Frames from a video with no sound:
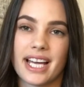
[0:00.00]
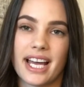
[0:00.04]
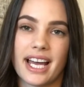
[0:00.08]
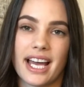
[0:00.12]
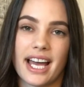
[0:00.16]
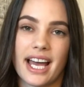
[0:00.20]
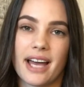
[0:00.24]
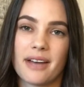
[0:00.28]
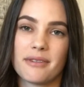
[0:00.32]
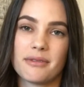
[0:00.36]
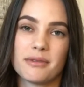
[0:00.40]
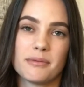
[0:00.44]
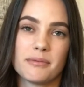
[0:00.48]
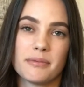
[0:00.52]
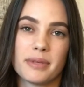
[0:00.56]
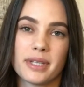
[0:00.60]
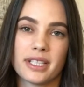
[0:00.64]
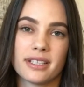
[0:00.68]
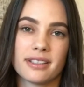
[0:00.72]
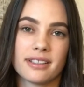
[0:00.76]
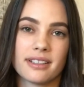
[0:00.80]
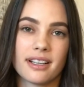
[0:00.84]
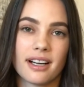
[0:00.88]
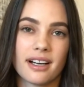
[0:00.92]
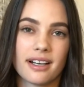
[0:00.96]
haven't
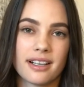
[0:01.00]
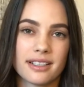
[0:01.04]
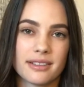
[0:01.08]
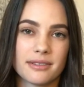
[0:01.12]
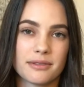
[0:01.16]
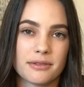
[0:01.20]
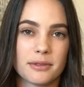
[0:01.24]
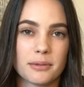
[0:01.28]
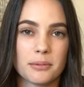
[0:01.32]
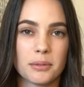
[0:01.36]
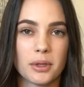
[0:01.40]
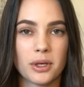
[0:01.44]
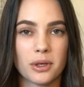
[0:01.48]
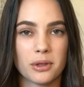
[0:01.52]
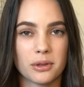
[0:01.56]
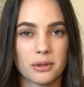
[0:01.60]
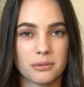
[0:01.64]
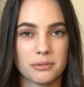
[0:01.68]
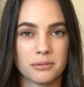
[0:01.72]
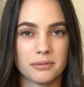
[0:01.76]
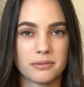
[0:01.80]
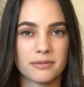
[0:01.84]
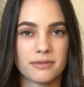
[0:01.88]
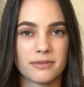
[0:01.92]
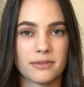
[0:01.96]
been gone from
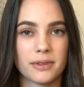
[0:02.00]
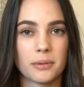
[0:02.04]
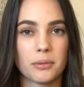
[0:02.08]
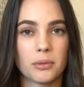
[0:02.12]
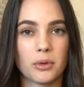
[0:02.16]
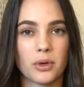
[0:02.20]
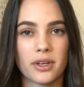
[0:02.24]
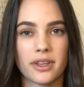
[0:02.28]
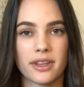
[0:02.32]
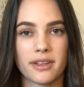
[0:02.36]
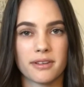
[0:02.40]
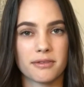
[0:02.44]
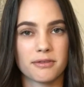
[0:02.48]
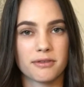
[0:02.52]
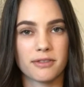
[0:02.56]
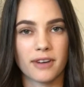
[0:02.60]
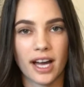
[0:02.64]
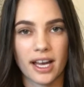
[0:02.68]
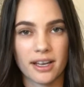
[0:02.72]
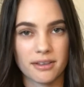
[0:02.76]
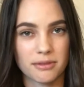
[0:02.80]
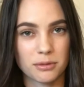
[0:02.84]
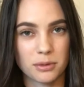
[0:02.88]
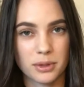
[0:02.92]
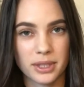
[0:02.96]
home for more than
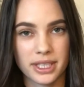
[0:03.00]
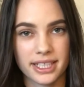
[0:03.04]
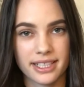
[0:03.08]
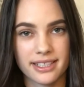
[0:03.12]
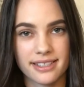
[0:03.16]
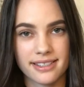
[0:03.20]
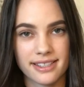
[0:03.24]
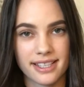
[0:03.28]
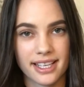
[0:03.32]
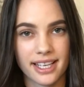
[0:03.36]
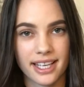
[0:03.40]
5 weeks,